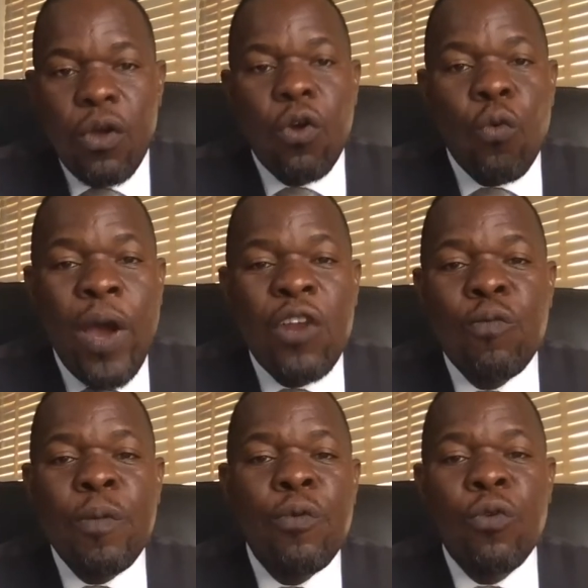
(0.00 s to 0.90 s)
Why do
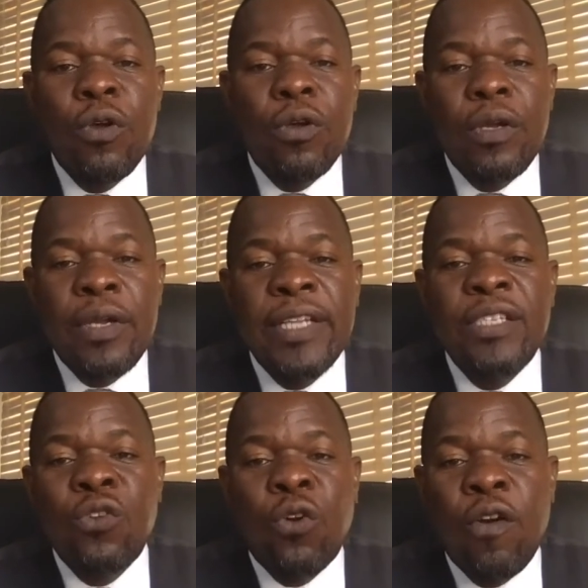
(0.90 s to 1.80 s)
people get
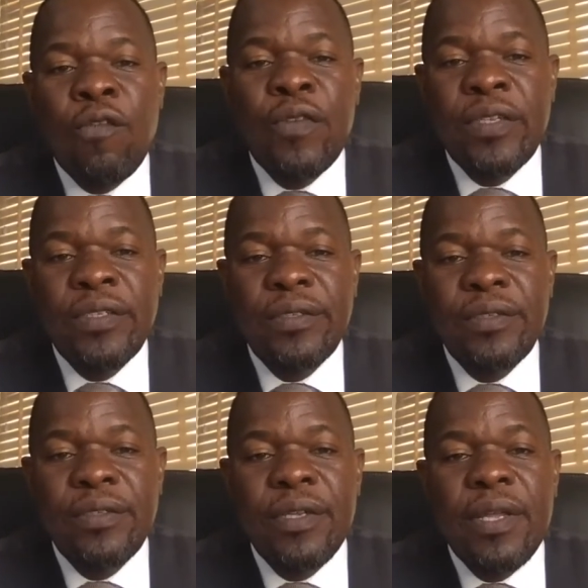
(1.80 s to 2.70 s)
into conflict?
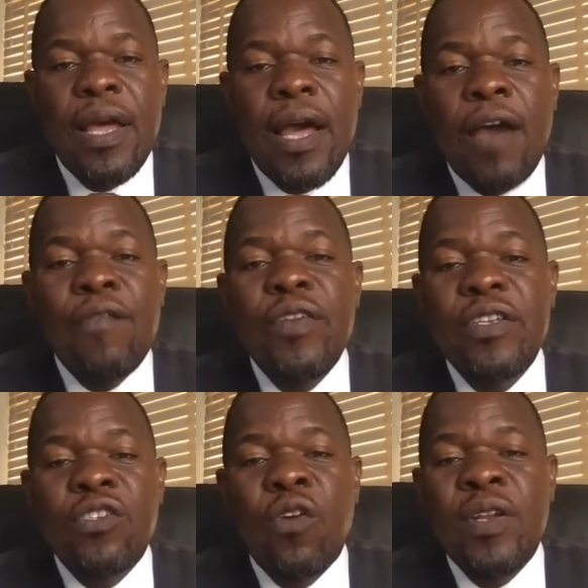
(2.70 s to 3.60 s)
Having
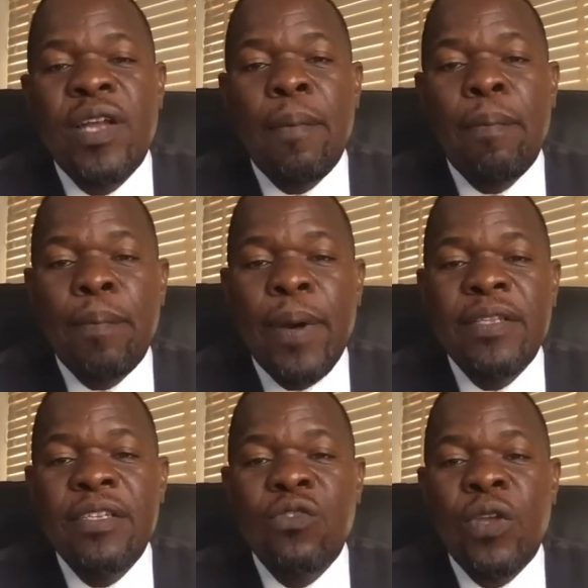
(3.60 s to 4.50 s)
discovered that
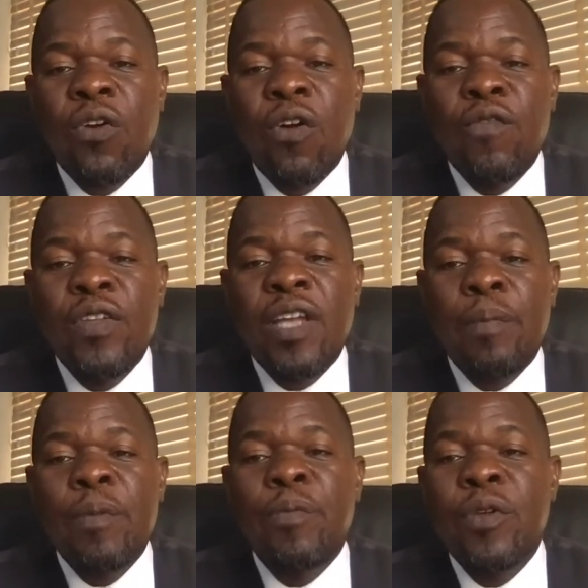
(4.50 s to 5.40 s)
parties to a conflict are
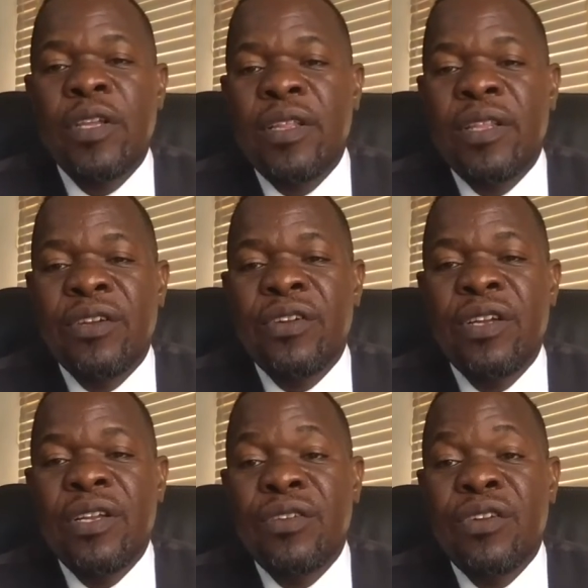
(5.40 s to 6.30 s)
people in
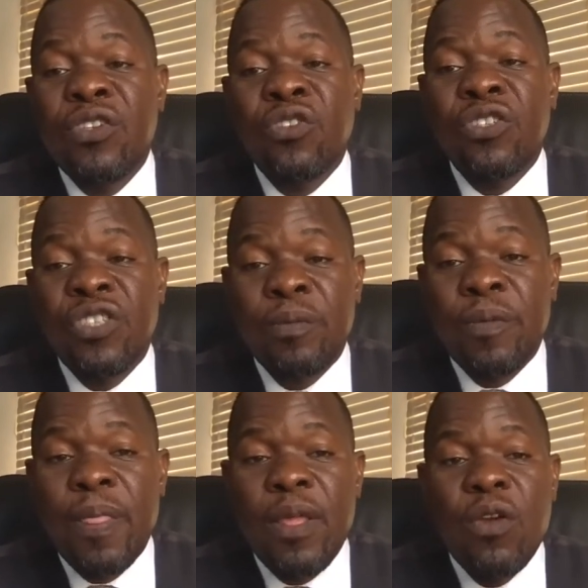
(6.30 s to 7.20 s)
a relationship,
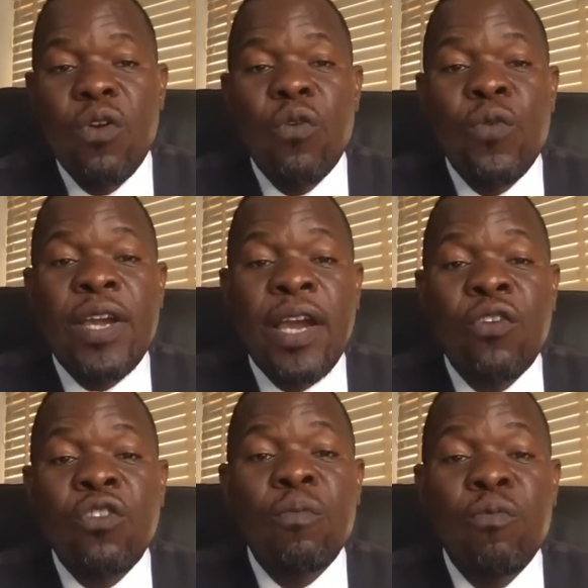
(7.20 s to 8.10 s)
we
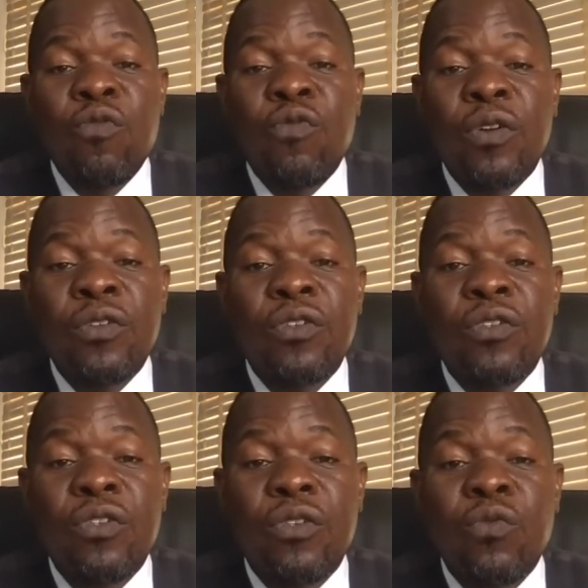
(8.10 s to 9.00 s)
cannot move on.
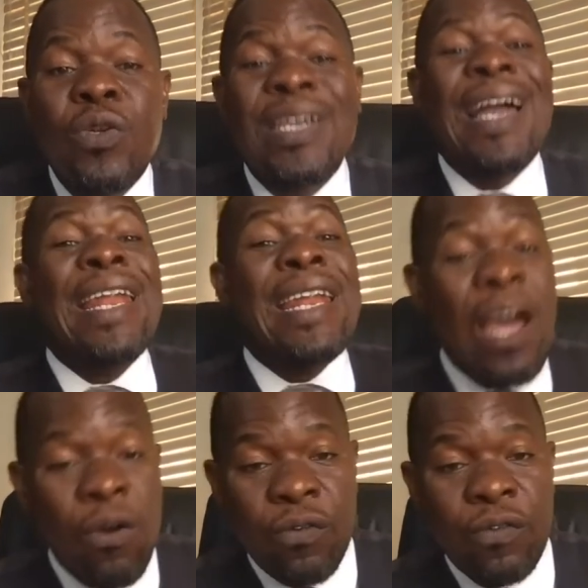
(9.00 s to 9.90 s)
We can
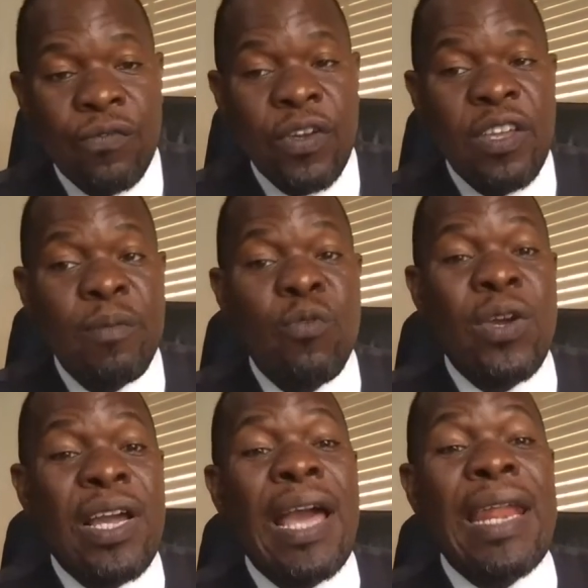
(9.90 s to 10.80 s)
now, forgive me, we
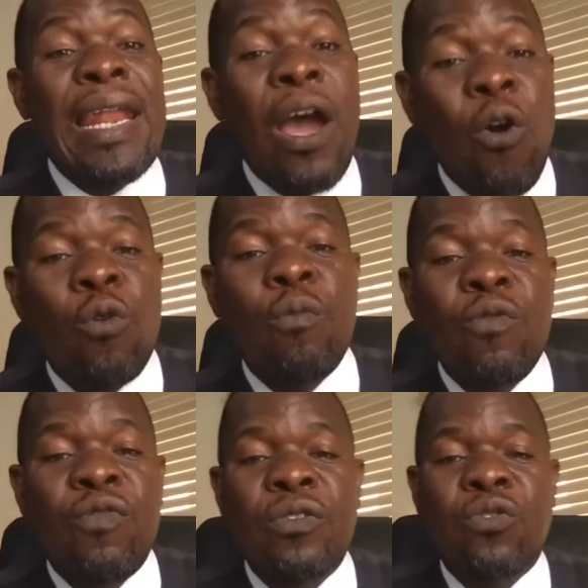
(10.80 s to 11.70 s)
can now
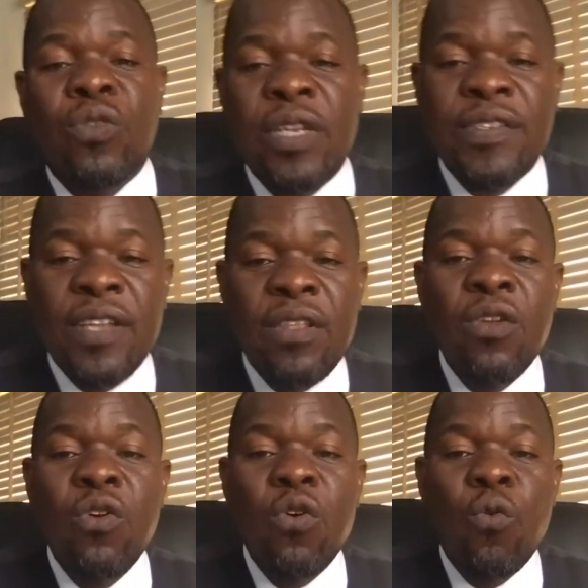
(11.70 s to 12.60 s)
move on to understand
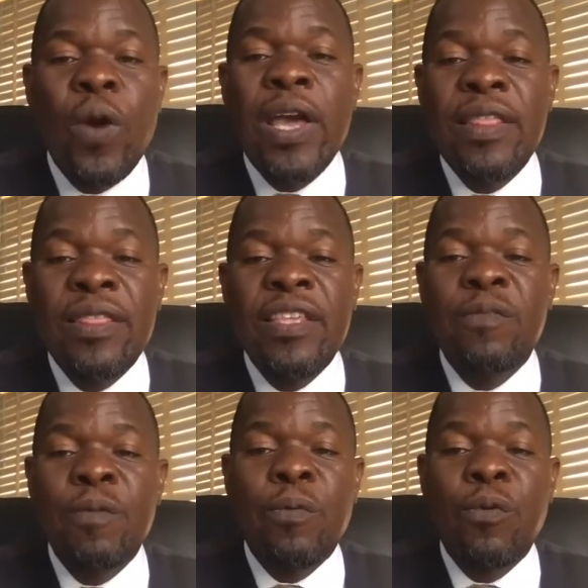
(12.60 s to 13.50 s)
why these
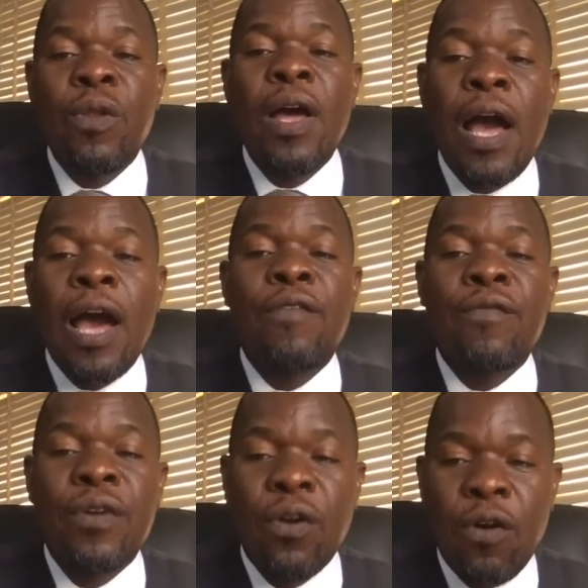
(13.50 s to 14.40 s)
people have
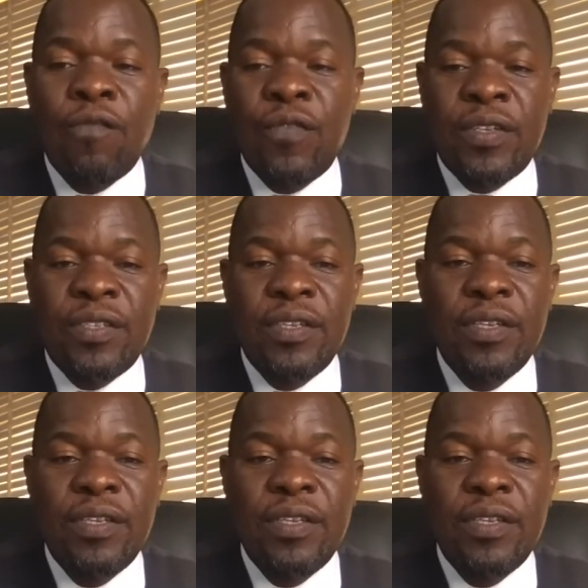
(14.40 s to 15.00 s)
conflict.